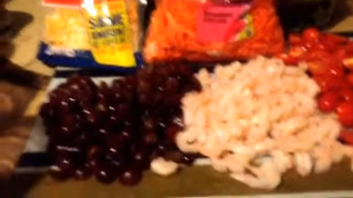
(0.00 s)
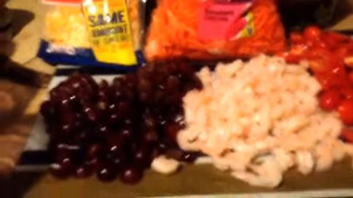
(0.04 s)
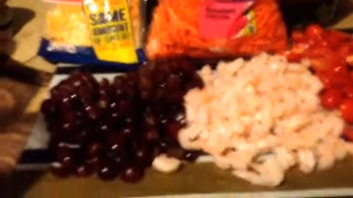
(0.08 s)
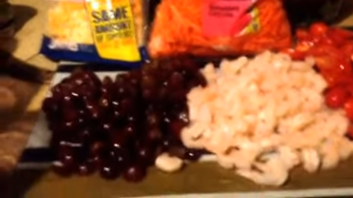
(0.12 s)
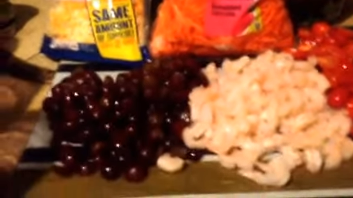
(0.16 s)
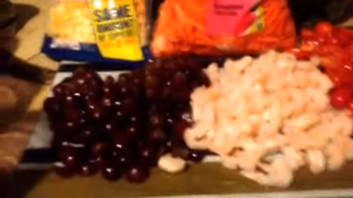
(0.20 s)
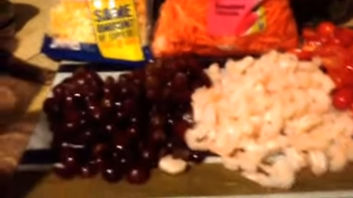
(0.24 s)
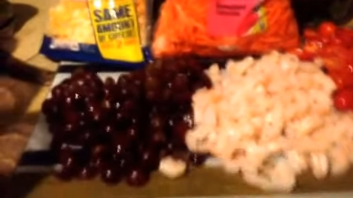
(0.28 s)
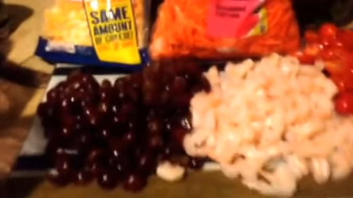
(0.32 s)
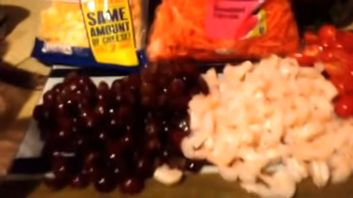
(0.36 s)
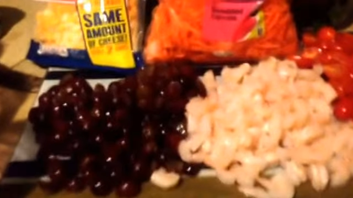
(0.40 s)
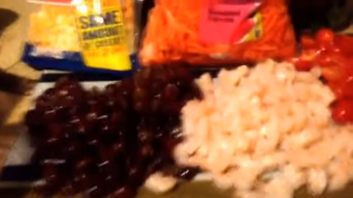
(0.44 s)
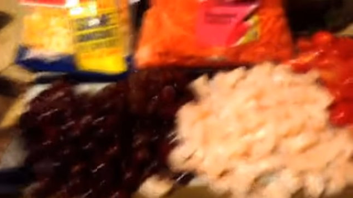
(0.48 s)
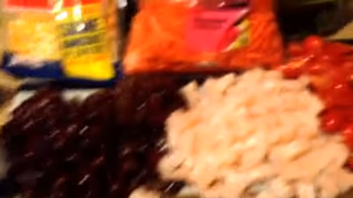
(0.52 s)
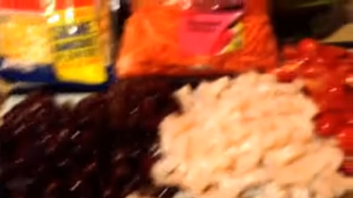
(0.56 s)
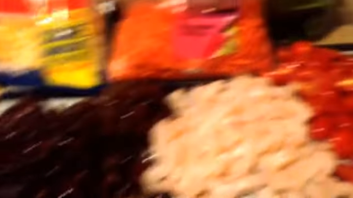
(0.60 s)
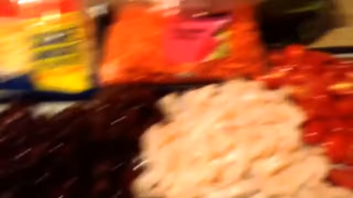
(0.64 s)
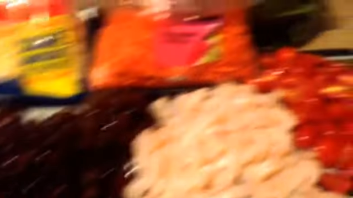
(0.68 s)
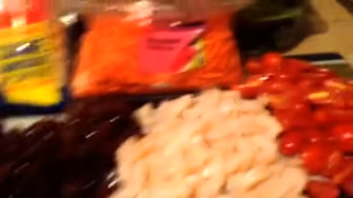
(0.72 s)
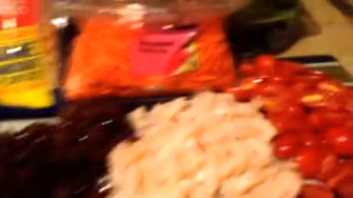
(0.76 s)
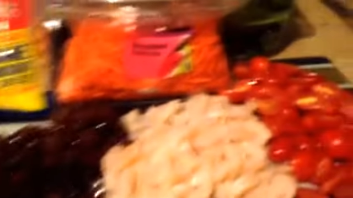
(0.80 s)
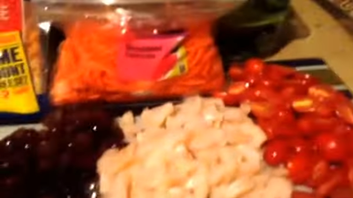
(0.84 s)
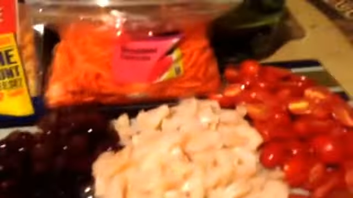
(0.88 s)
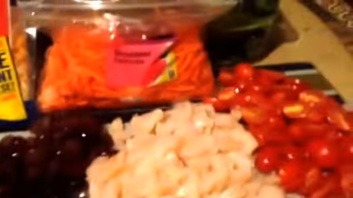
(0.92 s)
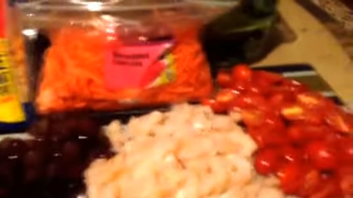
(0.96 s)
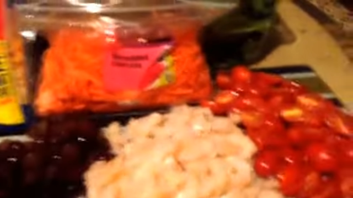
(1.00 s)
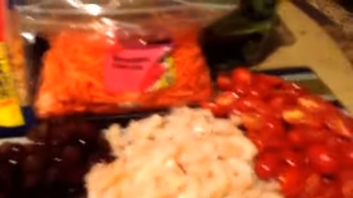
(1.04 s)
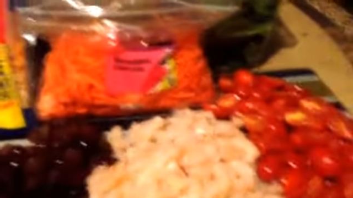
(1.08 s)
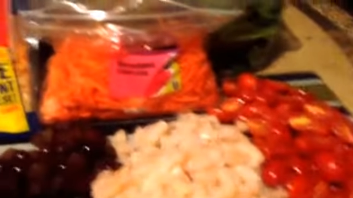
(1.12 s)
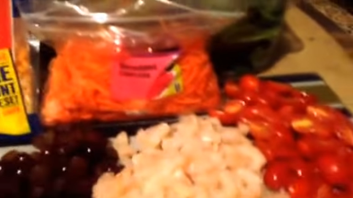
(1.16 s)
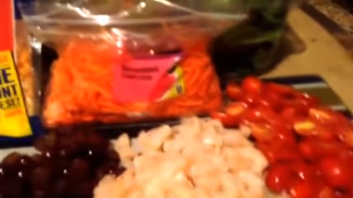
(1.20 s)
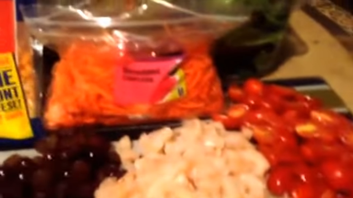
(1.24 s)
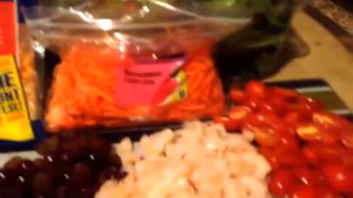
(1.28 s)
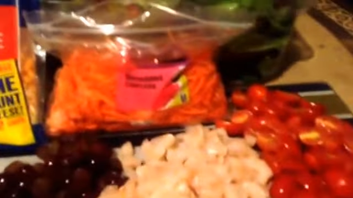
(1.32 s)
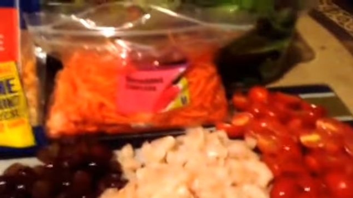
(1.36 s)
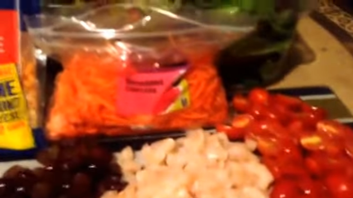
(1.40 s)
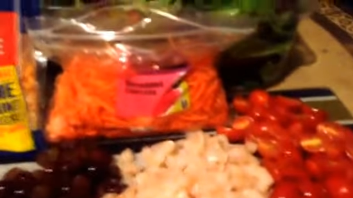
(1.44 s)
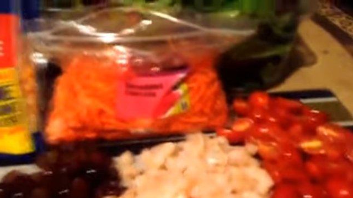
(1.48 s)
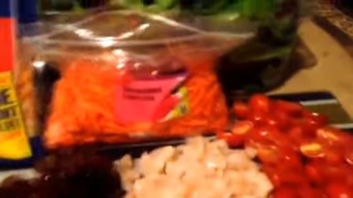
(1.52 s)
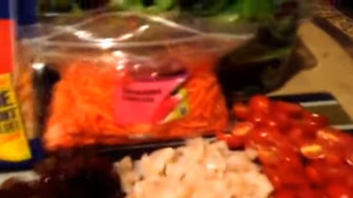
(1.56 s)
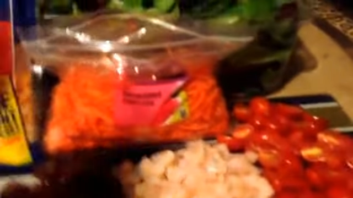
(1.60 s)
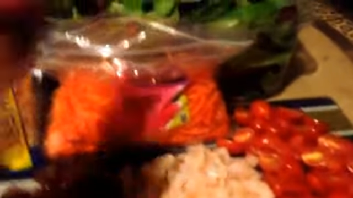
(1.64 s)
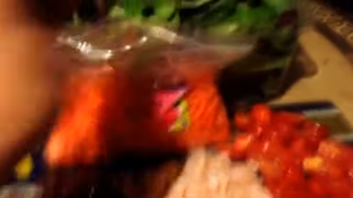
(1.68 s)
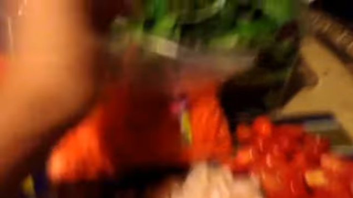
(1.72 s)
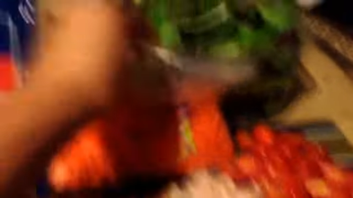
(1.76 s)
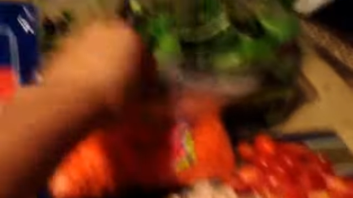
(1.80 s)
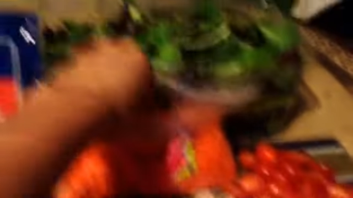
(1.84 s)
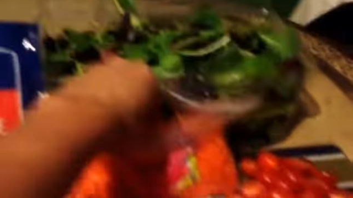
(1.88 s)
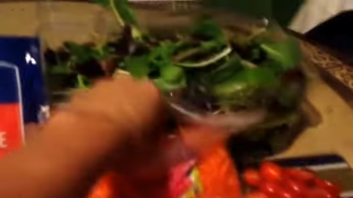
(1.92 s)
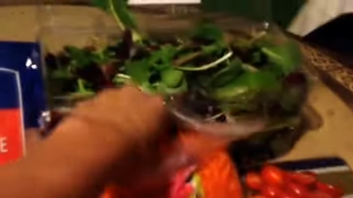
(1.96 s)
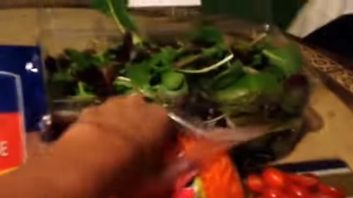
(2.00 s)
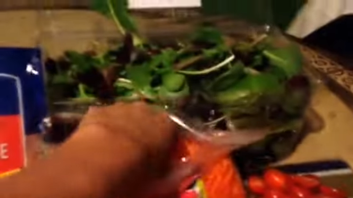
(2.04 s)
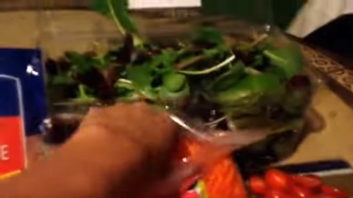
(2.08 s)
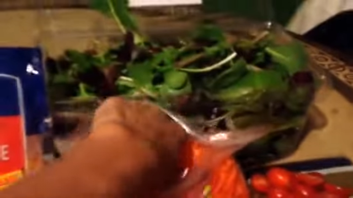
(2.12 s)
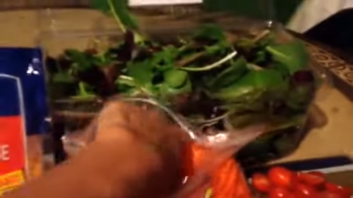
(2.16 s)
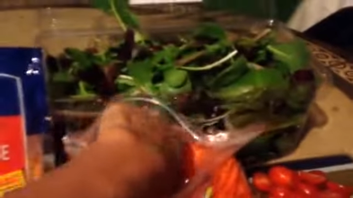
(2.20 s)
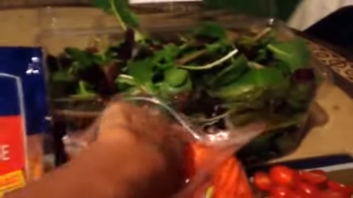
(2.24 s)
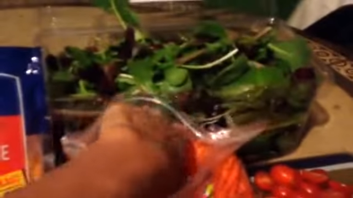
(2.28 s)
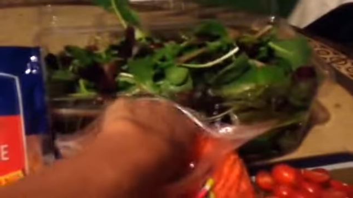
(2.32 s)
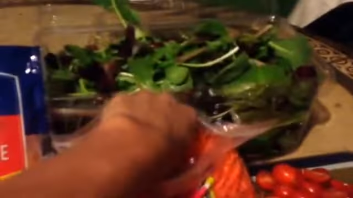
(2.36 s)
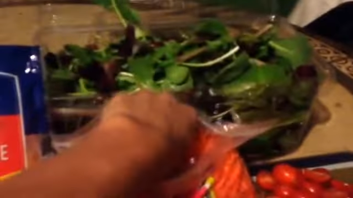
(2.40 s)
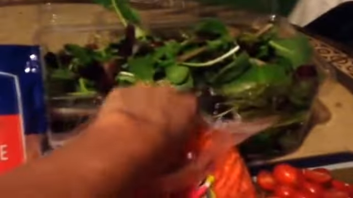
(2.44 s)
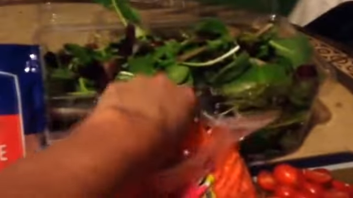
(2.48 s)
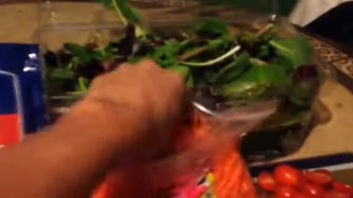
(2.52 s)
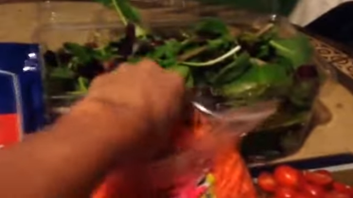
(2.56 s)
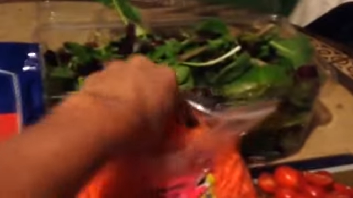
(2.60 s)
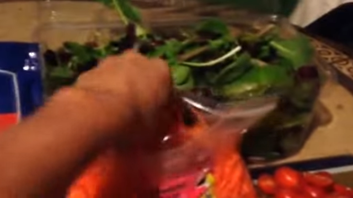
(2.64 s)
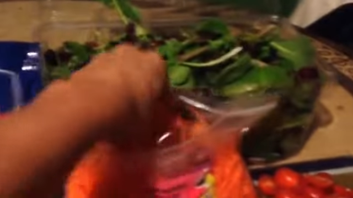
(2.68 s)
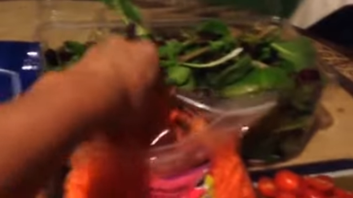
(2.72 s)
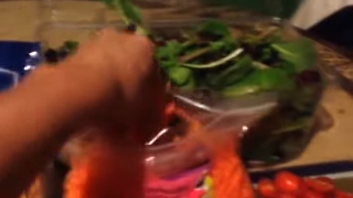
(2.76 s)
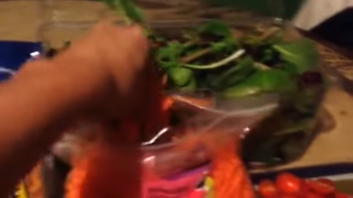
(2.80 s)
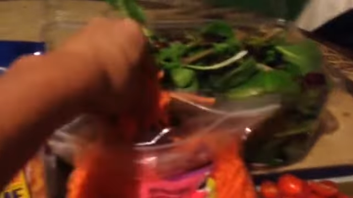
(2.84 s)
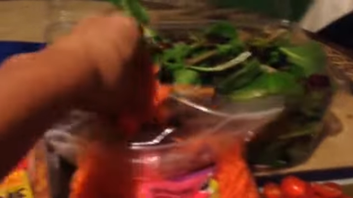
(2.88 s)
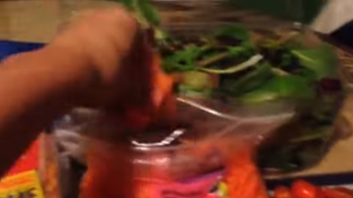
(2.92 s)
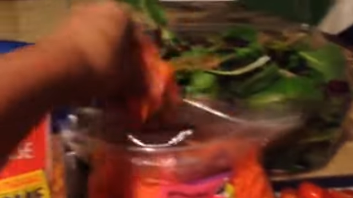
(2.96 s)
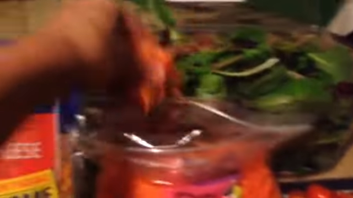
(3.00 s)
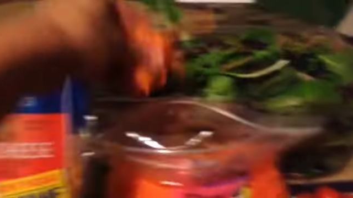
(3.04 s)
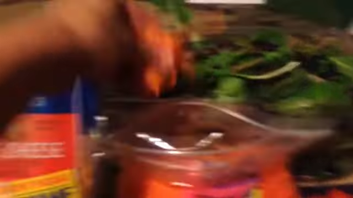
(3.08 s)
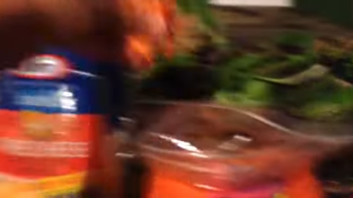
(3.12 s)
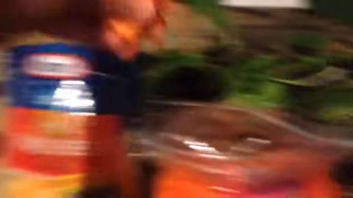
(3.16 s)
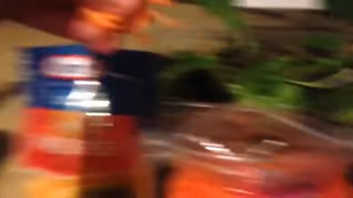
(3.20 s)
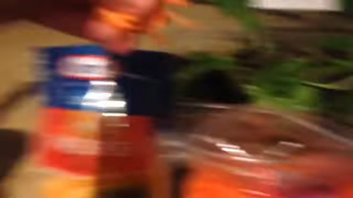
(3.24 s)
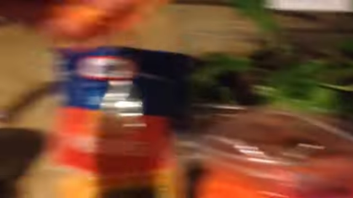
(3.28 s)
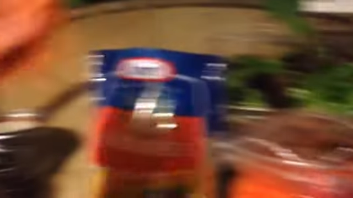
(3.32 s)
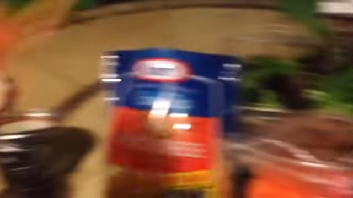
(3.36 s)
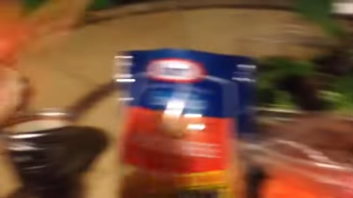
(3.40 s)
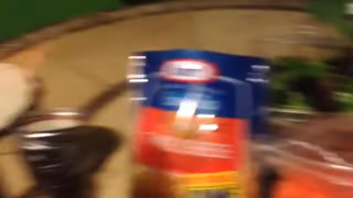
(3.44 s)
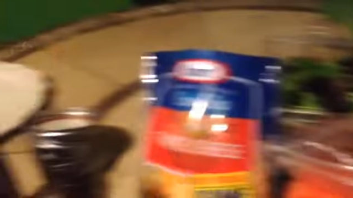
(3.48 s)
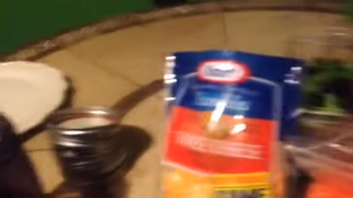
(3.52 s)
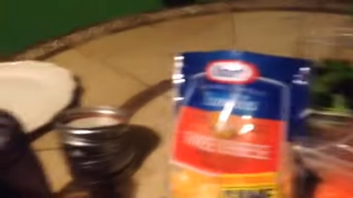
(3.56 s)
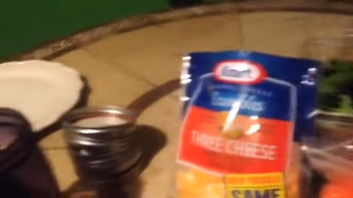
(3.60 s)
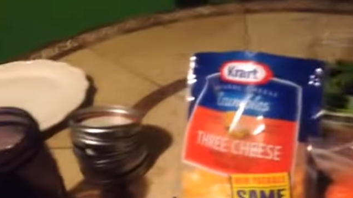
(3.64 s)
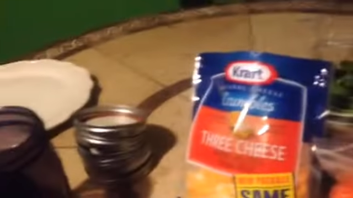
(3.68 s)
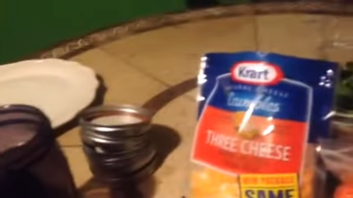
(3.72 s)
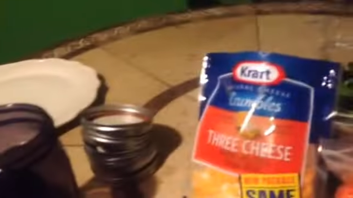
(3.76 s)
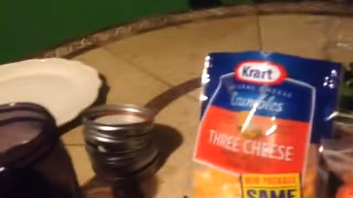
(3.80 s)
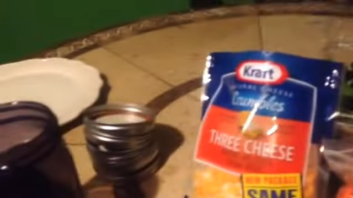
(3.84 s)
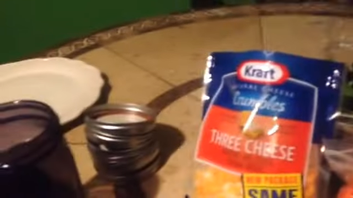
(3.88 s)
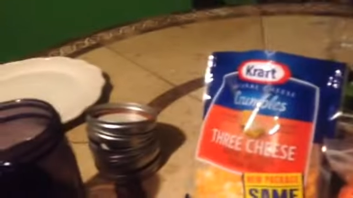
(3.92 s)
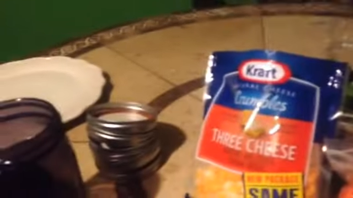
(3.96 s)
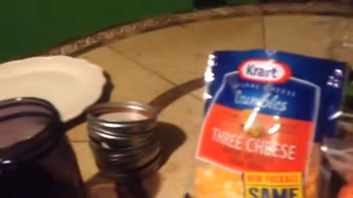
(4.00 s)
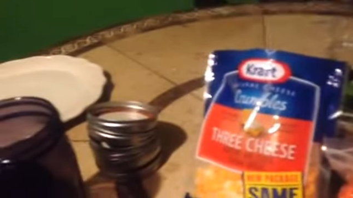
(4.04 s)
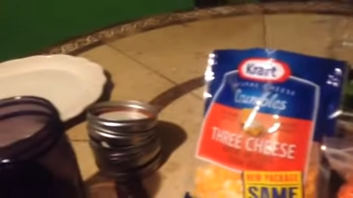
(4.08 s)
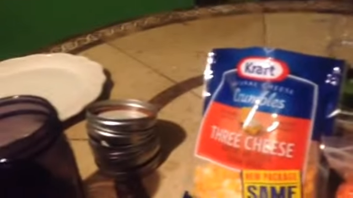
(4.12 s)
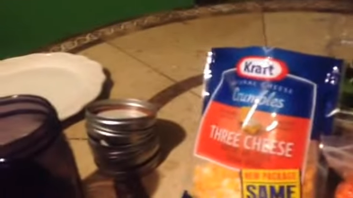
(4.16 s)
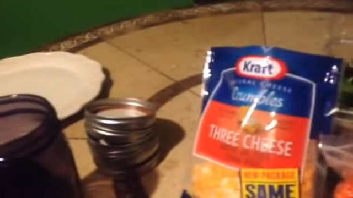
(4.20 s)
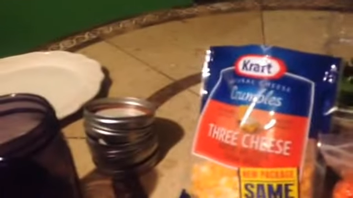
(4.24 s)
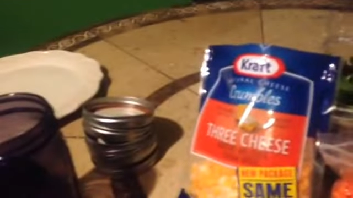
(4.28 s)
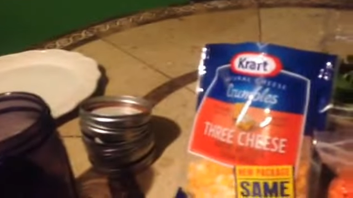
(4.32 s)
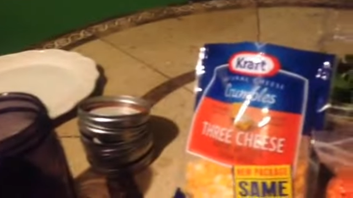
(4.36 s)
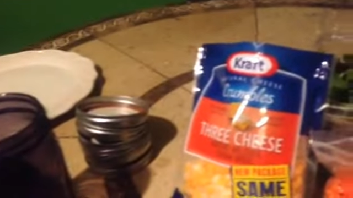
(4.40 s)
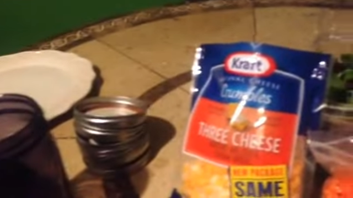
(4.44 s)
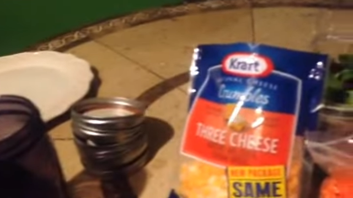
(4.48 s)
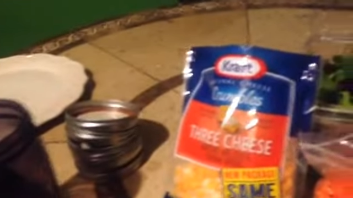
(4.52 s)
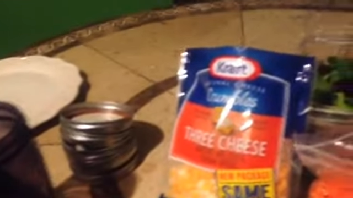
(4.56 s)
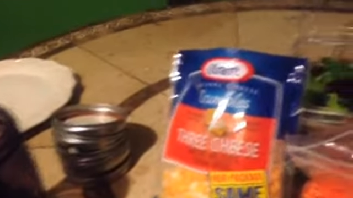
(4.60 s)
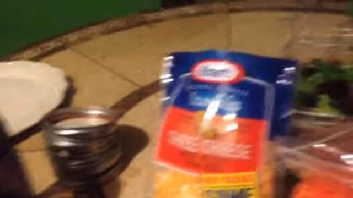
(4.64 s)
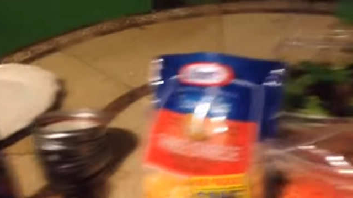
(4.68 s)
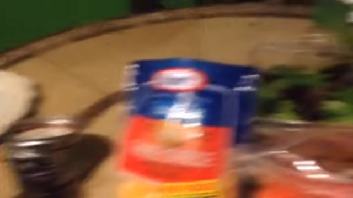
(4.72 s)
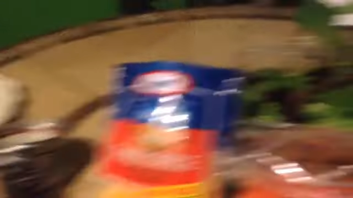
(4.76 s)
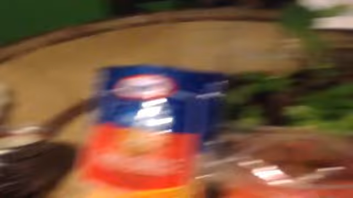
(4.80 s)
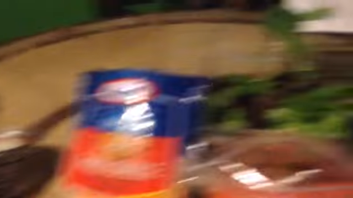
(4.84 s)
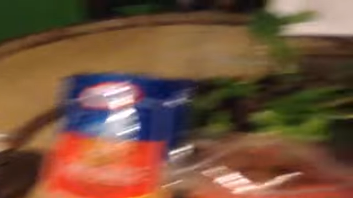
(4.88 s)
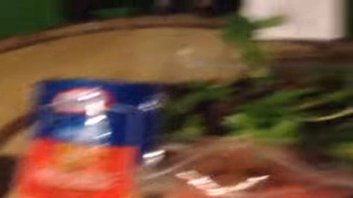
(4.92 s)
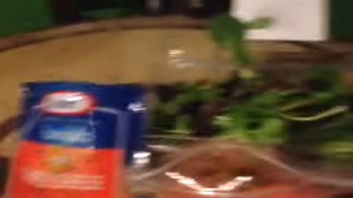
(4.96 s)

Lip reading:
Nobody's mouth can be seen.